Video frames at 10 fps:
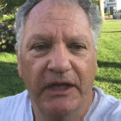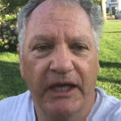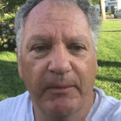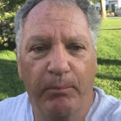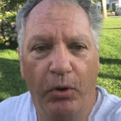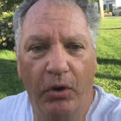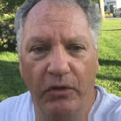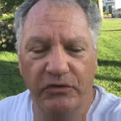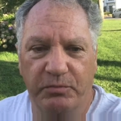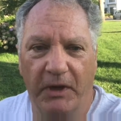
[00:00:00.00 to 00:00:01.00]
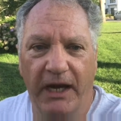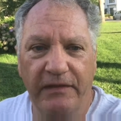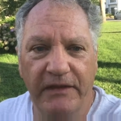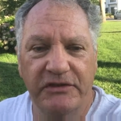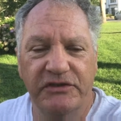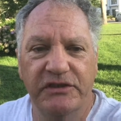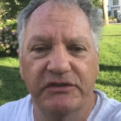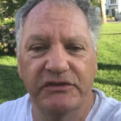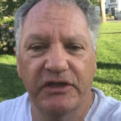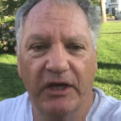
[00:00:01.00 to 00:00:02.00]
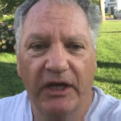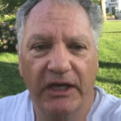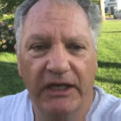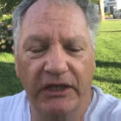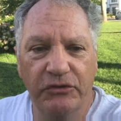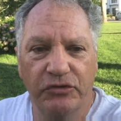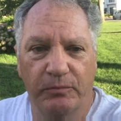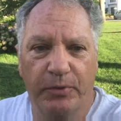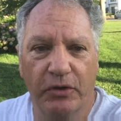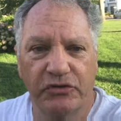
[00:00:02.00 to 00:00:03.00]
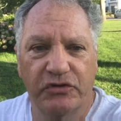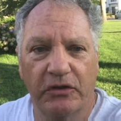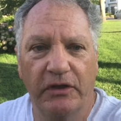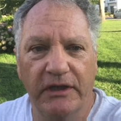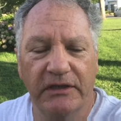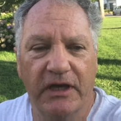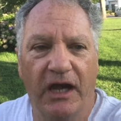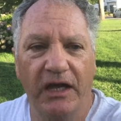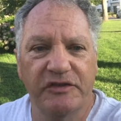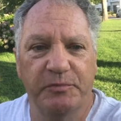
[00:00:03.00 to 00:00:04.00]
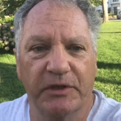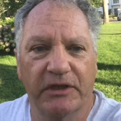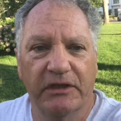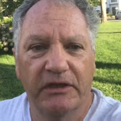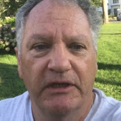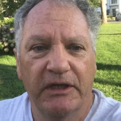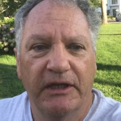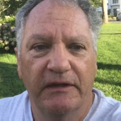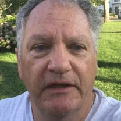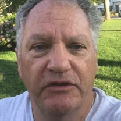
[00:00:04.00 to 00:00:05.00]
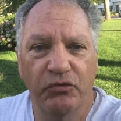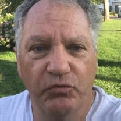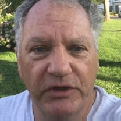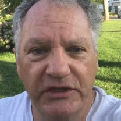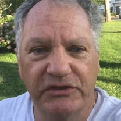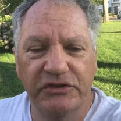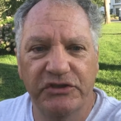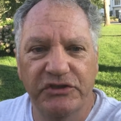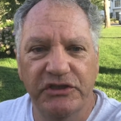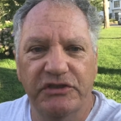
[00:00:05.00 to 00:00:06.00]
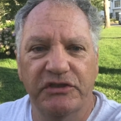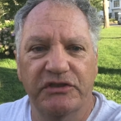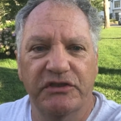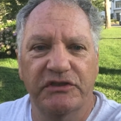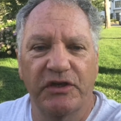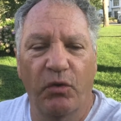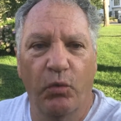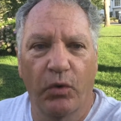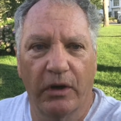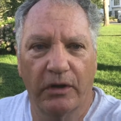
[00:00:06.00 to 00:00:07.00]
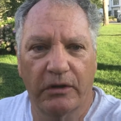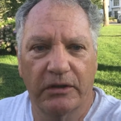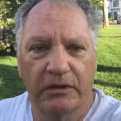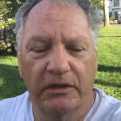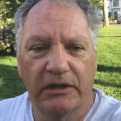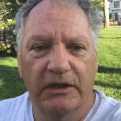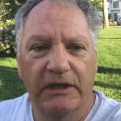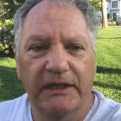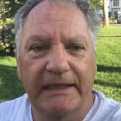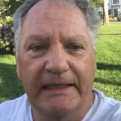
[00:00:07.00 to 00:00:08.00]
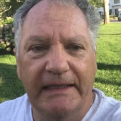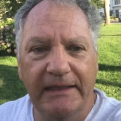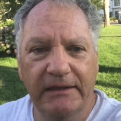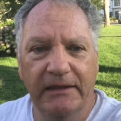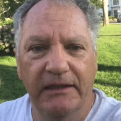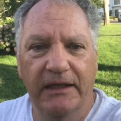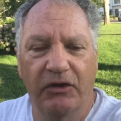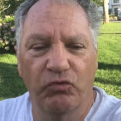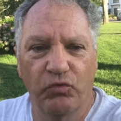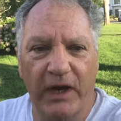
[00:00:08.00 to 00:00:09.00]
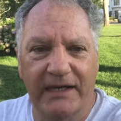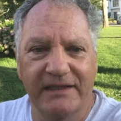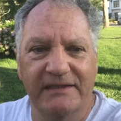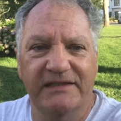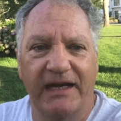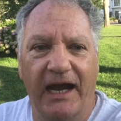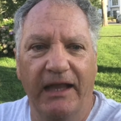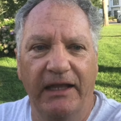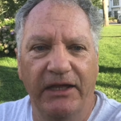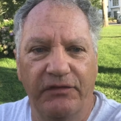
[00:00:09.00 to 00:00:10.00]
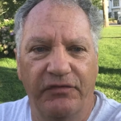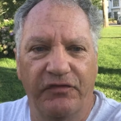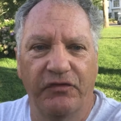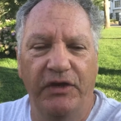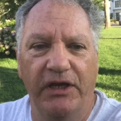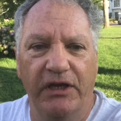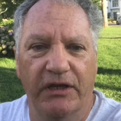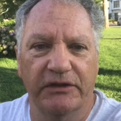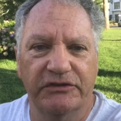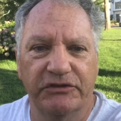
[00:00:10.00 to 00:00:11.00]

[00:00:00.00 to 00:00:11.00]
In Paul's mind, this is interpersonal and cosmic, that the risen Jesus is at work, healing and reconciling and freeing us.